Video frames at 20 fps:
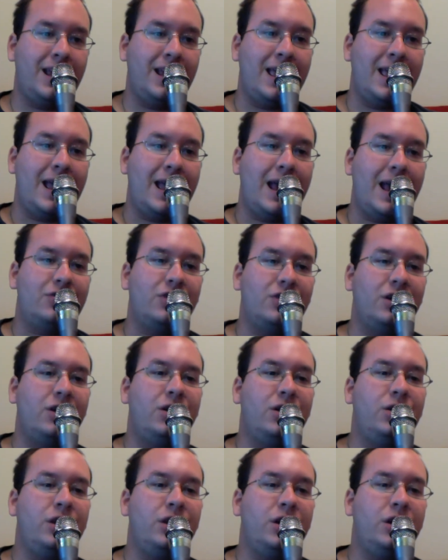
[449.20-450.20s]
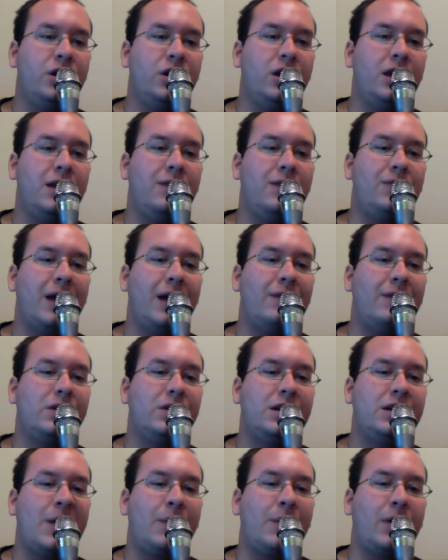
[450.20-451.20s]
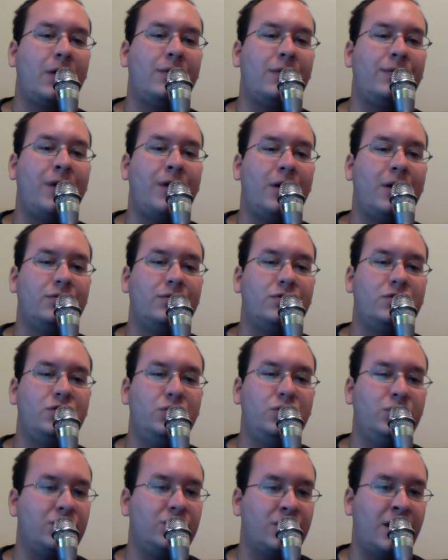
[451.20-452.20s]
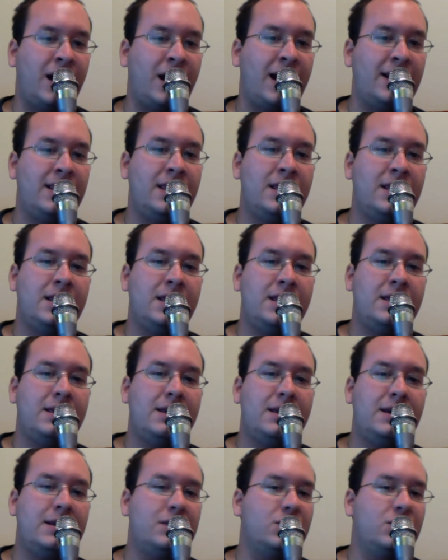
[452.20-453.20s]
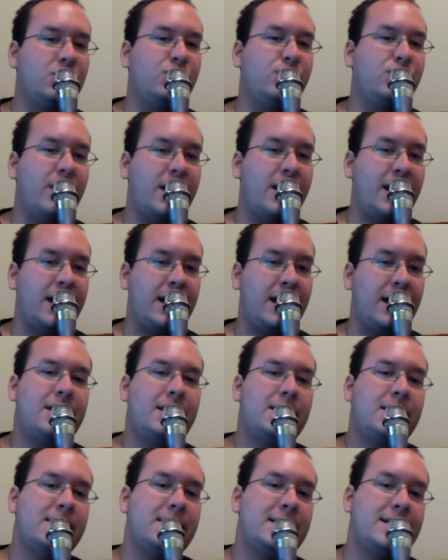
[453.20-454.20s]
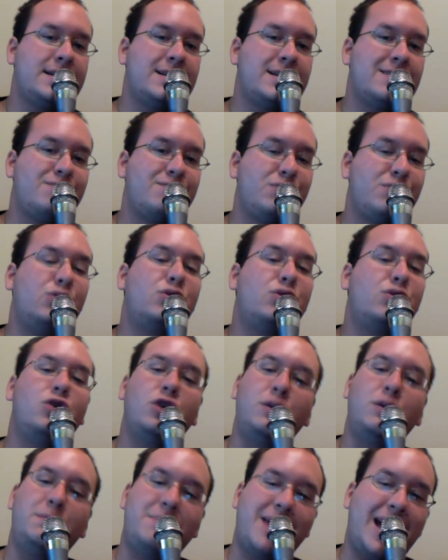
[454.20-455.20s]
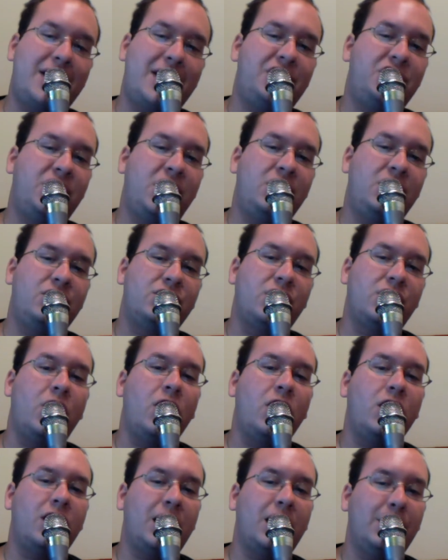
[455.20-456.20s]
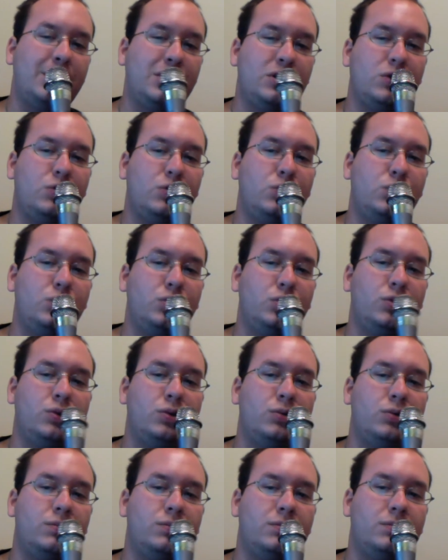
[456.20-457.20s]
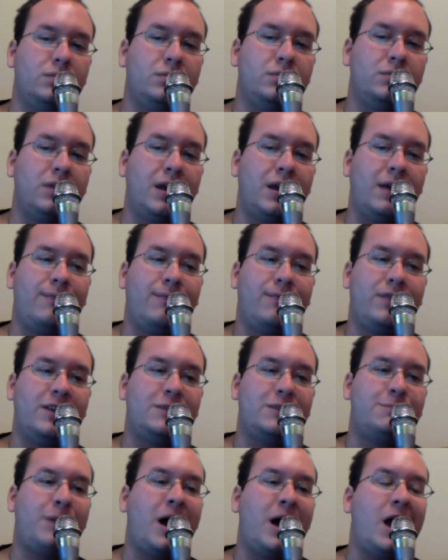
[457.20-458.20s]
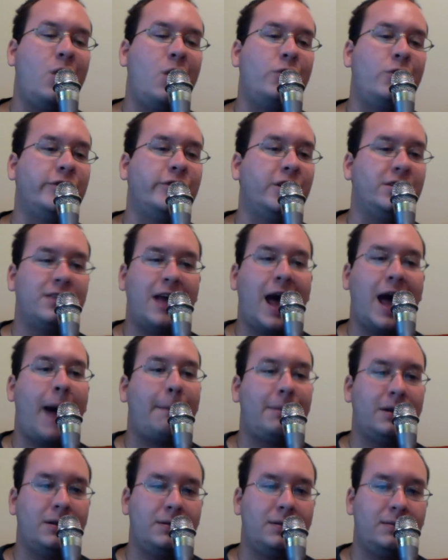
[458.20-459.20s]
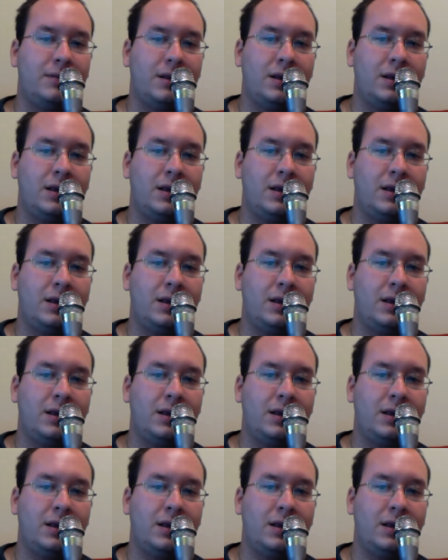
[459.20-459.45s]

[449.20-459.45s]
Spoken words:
It is unclear if every network would follow suit or not. Either way, both good and bad changes are coming to Hulu if this buyout does happen.